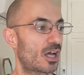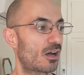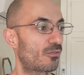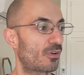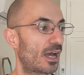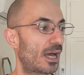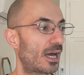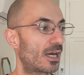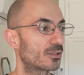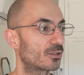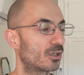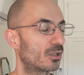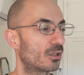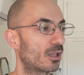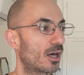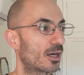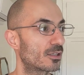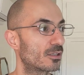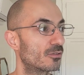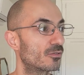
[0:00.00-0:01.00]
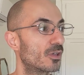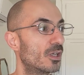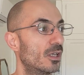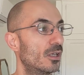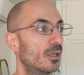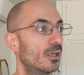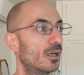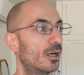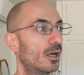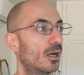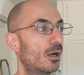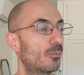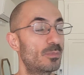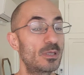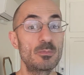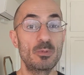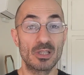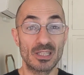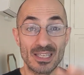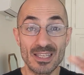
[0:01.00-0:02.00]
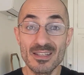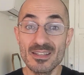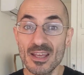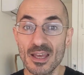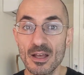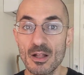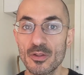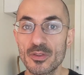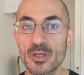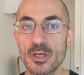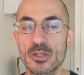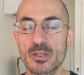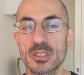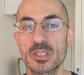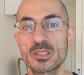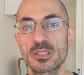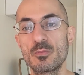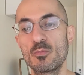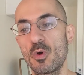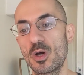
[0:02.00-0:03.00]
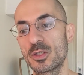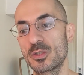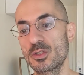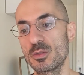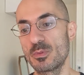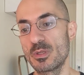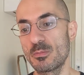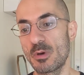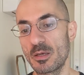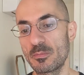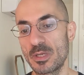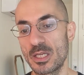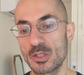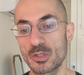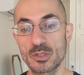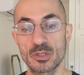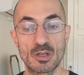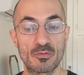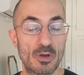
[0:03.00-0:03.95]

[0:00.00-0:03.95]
I've had a lot of people in the healthcare system wanting to be my patients.